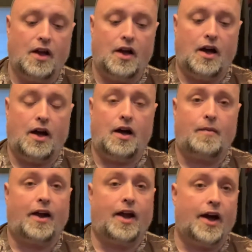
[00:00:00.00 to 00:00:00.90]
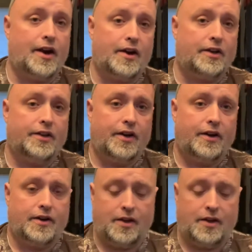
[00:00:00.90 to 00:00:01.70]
I got it on there and